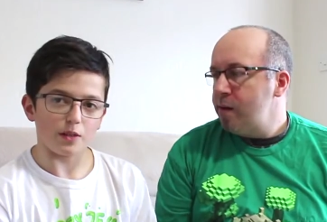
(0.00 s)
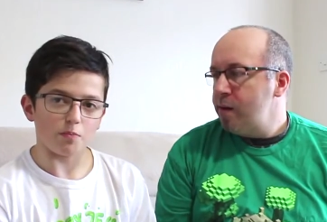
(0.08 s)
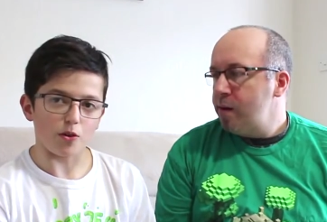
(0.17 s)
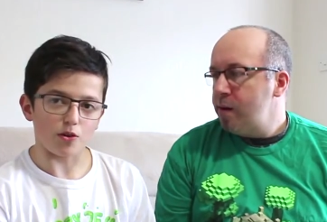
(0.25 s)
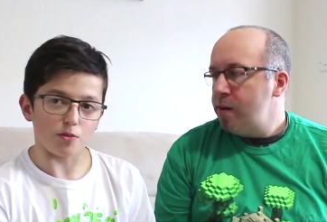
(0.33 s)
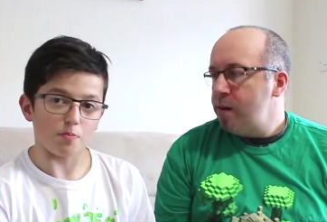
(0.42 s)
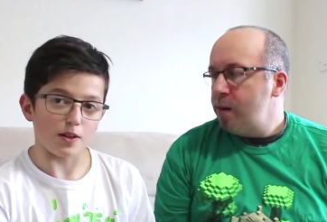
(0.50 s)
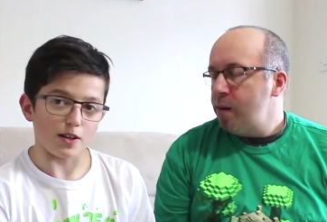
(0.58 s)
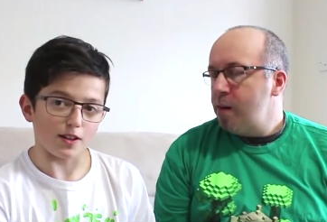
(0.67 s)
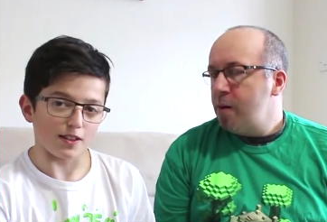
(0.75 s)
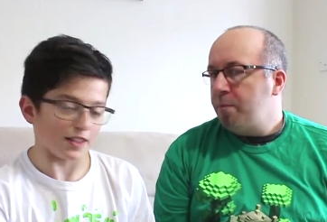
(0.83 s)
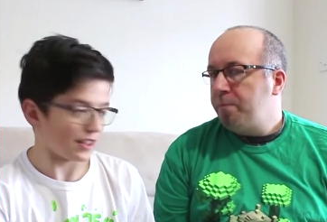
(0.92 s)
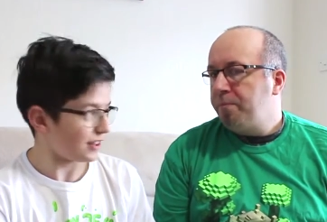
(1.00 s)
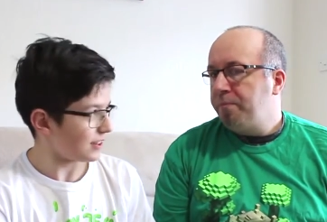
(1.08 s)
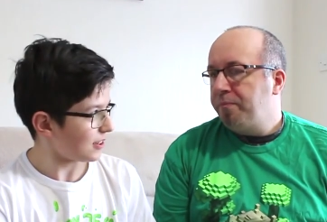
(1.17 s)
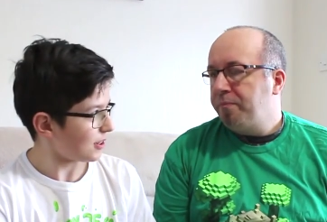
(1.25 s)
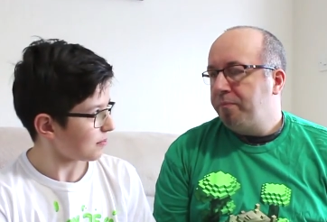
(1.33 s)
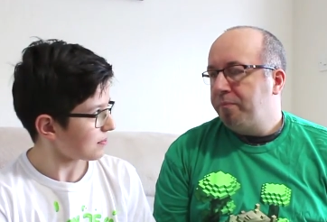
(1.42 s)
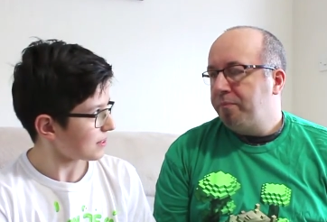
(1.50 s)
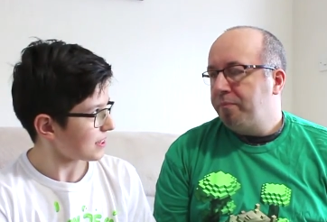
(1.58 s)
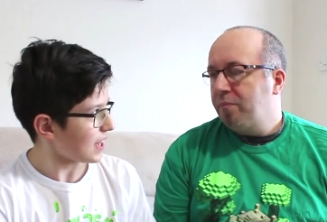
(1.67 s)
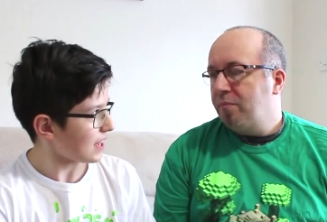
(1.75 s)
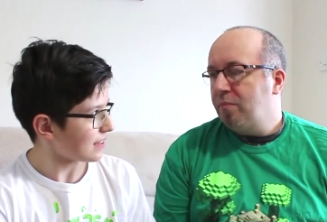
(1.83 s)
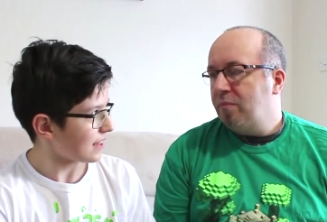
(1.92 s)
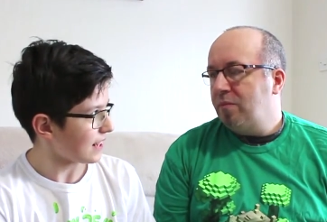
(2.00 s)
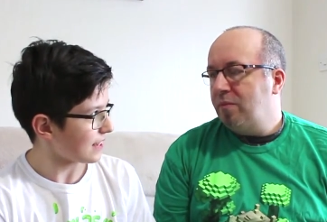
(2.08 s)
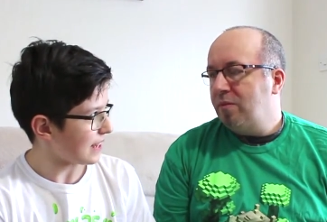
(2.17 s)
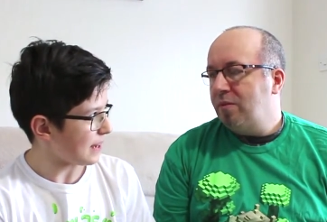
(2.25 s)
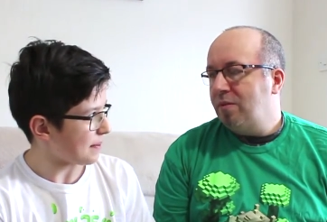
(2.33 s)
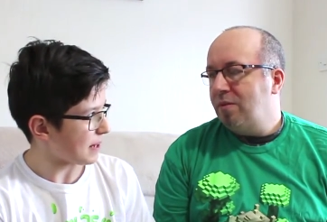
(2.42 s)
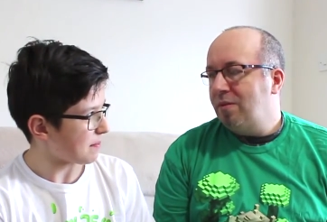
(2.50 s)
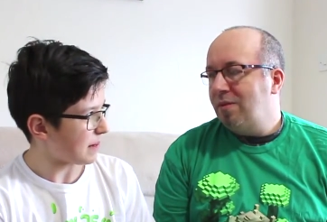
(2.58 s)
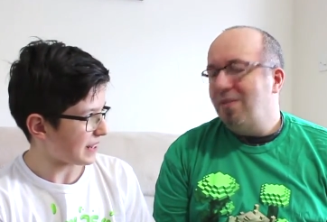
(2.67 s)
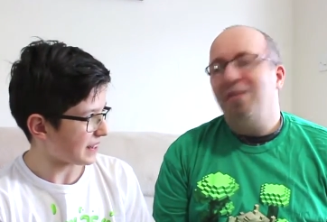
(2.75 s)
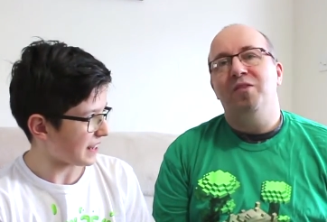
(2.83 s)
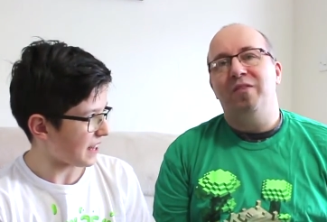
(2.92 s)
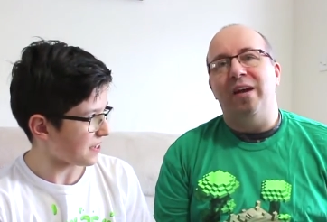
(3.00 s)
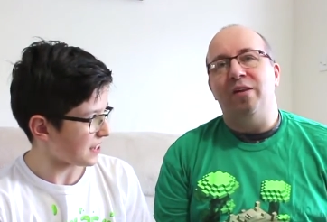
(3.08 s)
Speaker 1: this box apart and instead of taping it back together.